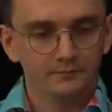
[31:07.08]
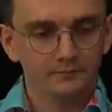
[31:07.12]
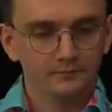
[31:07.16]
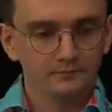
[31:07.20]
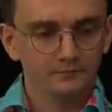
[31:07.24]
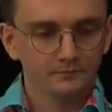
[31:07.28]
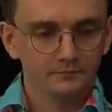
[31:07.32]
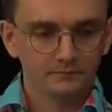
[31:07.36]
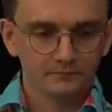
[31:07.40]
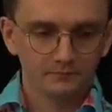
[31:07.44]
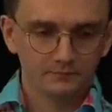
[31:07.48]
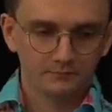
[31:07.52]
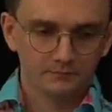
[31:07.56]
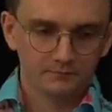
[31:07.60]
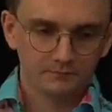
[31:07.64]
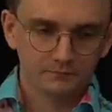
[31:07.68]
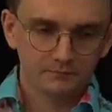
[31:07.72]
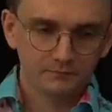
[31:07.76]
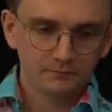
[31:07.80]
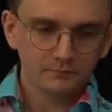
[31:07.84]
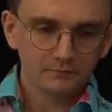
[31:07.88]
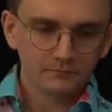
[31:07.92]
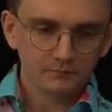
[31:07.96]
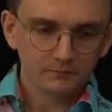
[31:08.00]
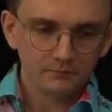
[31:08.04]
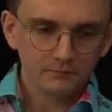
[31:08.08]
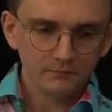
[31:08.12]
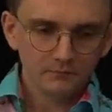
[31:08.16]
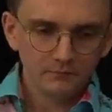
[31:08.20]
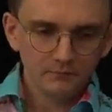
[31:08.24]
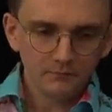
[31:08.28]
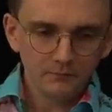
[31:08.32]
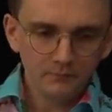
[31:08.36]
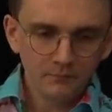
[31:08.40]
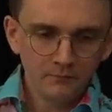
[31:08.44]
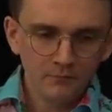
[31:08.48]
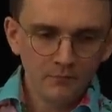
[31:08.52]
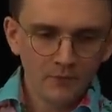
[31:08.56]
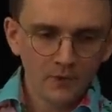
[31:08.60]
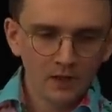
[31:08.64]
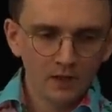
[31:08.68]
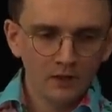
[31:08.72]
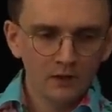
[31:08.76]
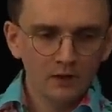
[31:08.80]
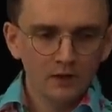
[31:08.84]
[no speech]